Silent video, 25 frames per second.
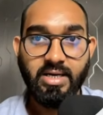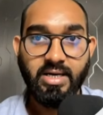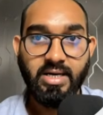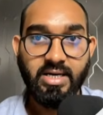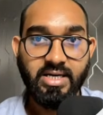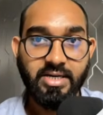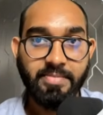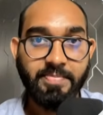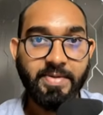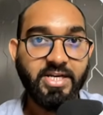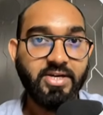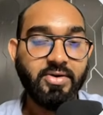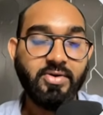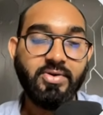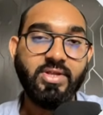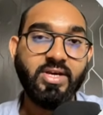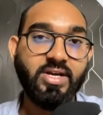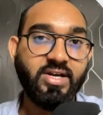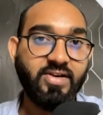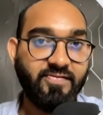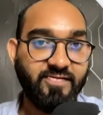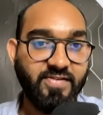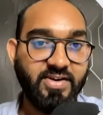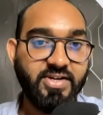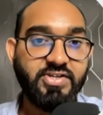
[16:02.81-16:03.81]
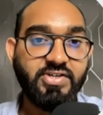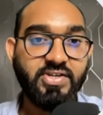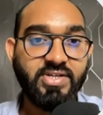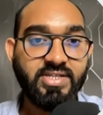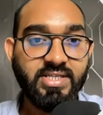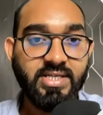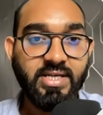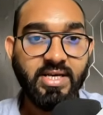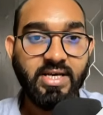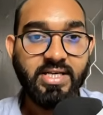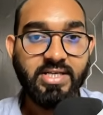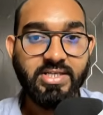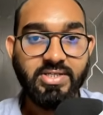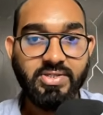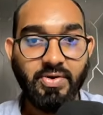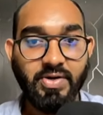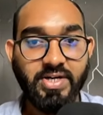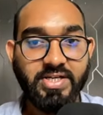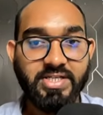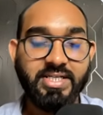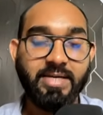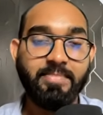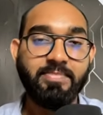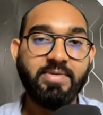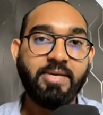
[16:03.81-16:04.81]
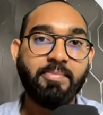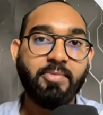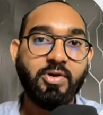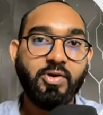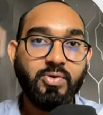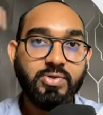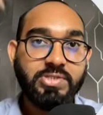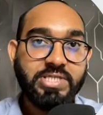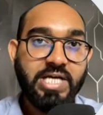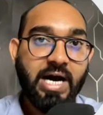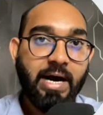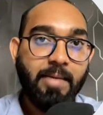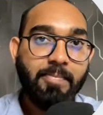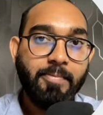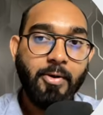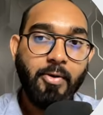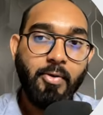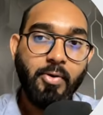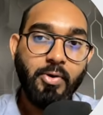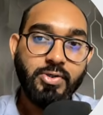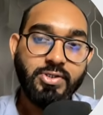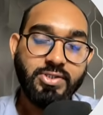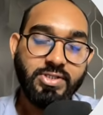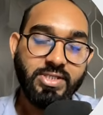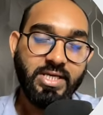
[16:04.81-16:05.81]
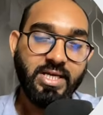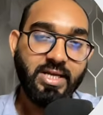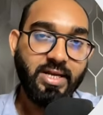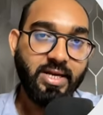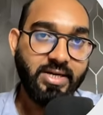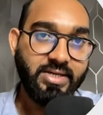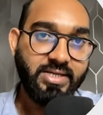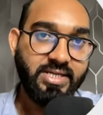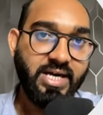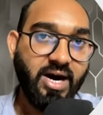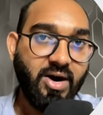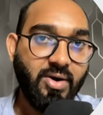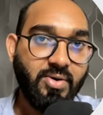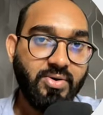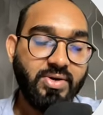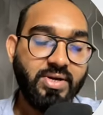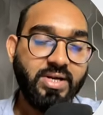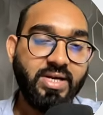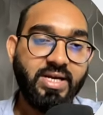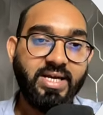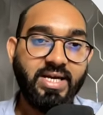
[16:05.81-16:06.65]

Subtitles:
Depending on the conversion, so it sometimes goes up, goes down.